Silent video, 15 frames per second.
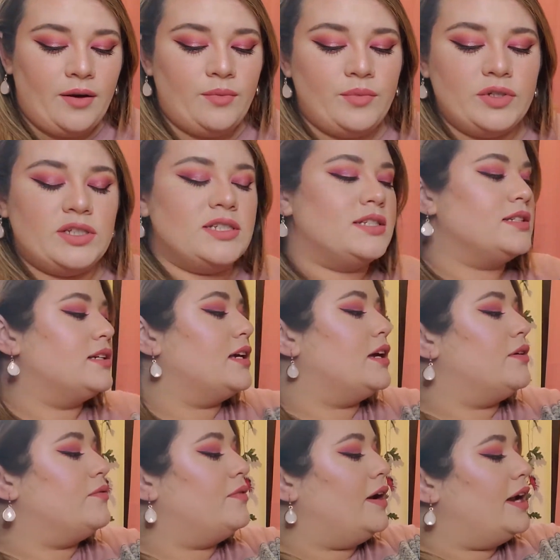which is
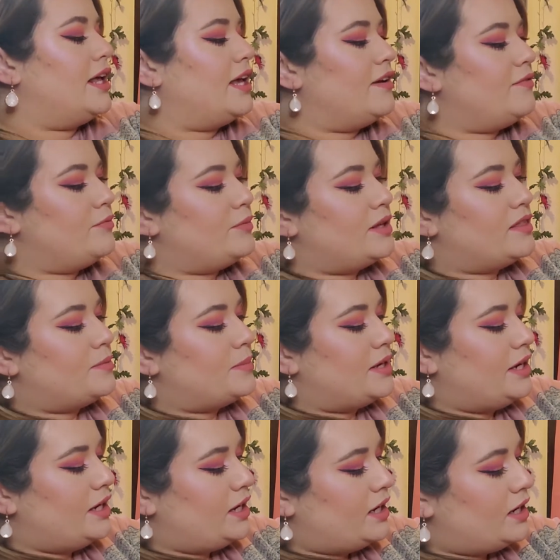Get Ready With
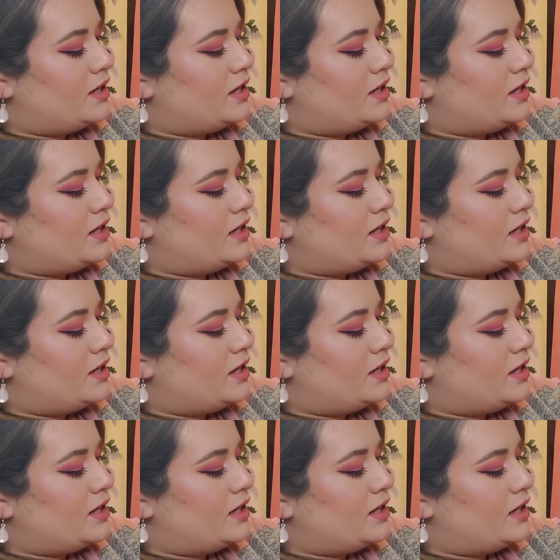Me.